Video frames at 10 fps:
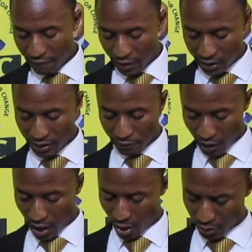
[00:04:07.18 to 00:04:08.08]
very
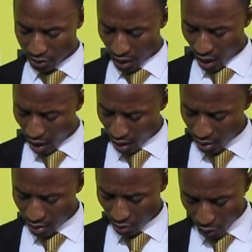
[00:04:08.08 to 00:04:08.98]
difficult
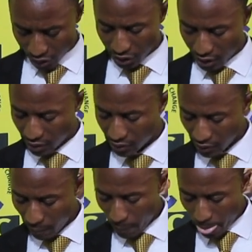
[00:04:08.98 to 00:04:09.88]
conditions.
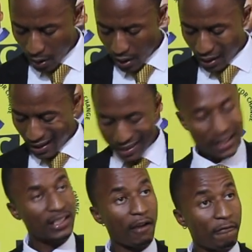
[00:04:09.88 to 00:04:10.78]
In the
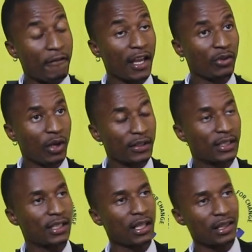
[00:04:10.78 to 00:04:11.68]
same vein, you have
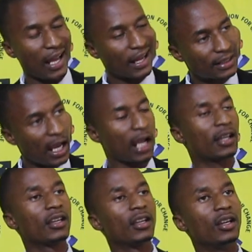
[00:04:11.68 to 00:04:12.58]
seen the
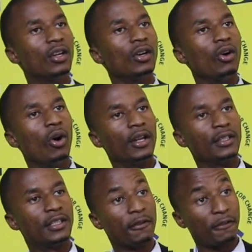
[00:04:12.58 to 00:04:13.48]
attack on
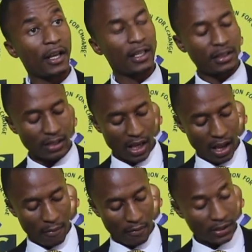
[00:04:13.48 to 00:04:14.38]
different
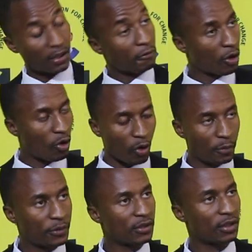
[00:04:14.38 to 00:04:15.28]
civic
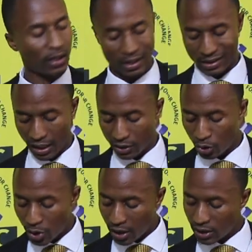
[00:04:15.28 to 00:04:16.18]
groups. The trade
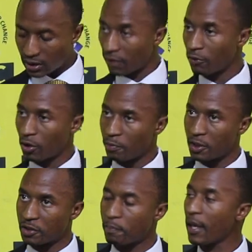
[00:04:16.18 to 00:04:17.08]
unionists have not been
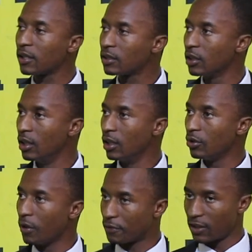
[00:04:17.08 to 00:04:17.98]
spared.
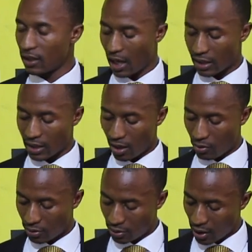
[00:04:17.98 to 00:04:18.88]
You have seen the attack
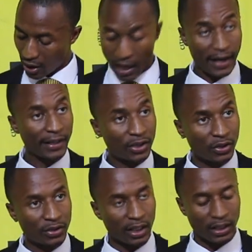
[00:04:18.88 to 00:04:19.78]
on the
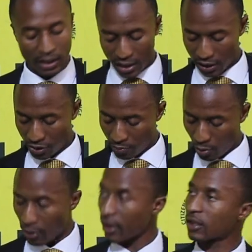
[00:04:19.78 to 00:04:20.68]
ARTUZ Leadership
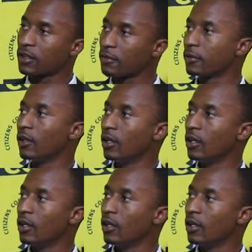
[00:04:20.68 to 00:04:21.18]
Collective,